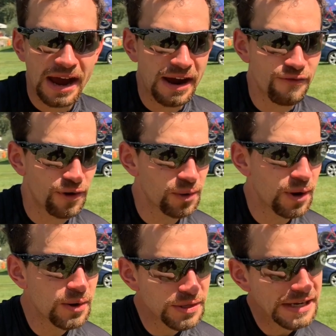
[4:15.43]
For the
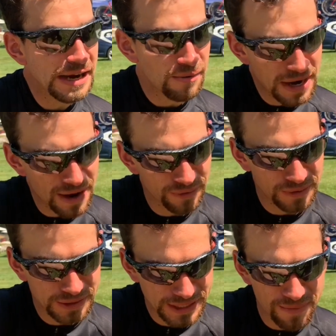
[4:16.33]
road, we have
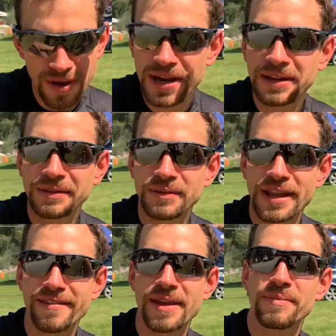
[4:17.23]
something
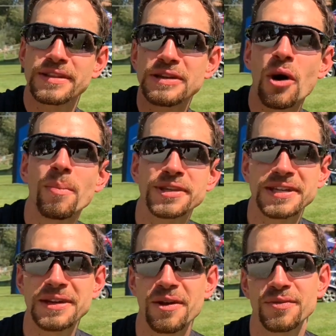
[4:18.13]
the
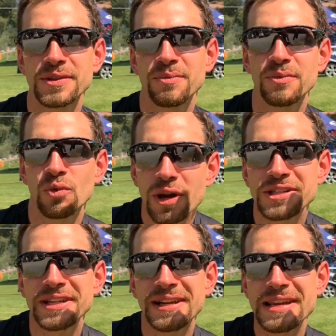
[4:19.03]
opposite of the One
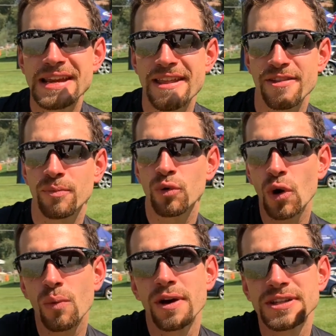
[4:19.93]
TLE. It's the
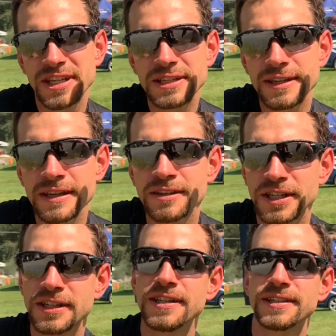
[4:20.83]
Pro One TT.
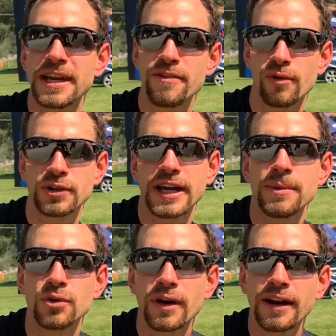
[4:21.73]
TT stands for
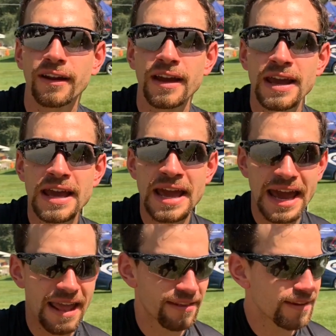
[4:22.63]
time trial,
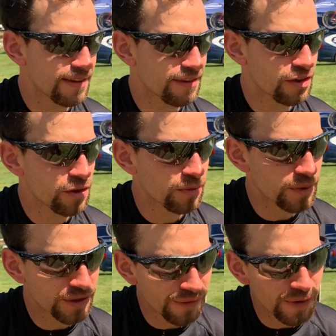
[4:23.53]
and this is a
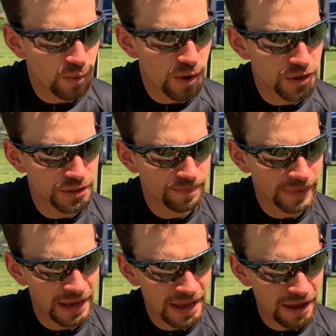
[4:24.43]
specific version
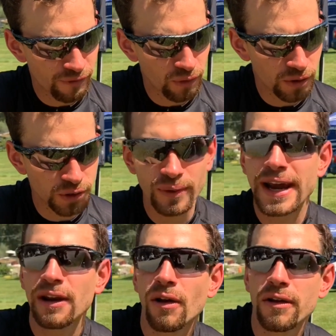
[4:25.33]
for
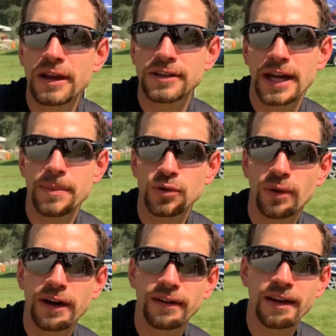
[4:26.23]
triathlon and time
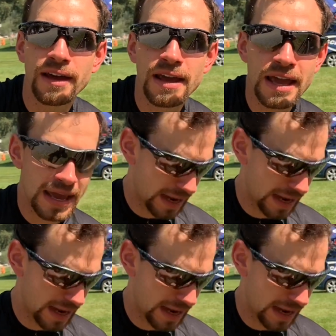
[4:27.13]
trial. Yes.